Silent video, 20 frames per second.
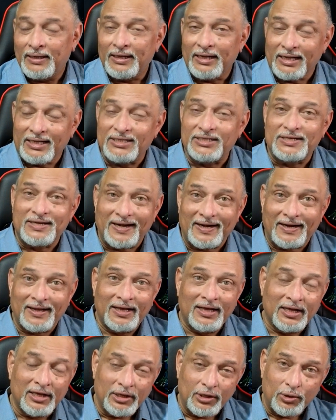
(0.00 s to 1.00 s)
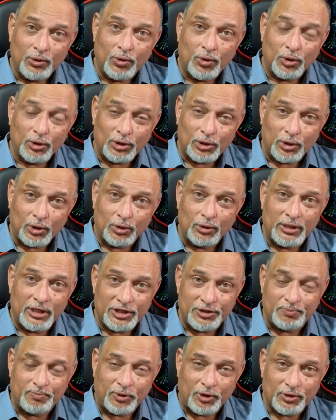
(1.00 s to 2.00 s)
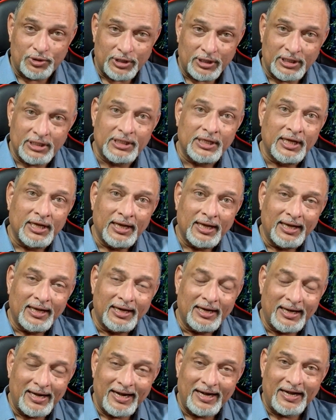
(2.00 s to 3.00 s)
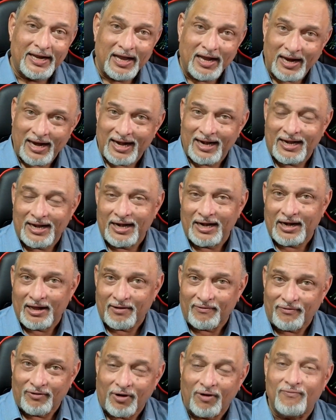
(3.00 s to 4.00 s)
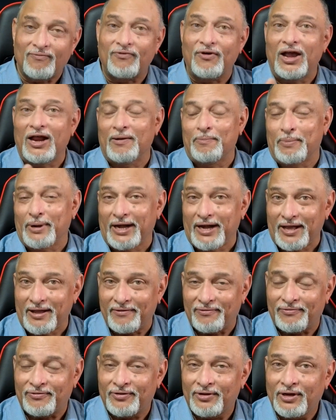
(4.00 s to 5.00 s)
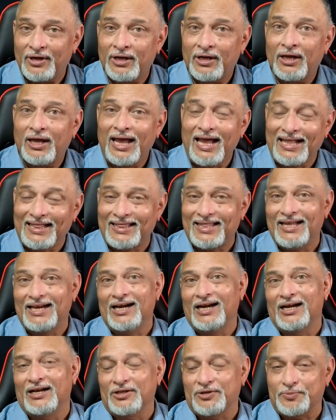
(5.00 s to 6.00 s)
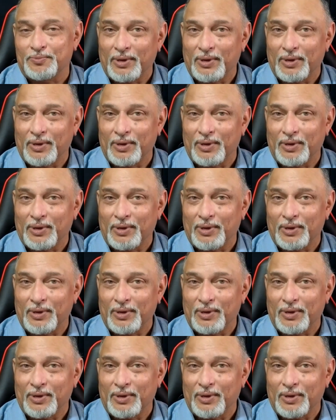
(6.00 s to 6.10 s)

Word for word: Instead, you go through this process data, get data from file PDF, and then it is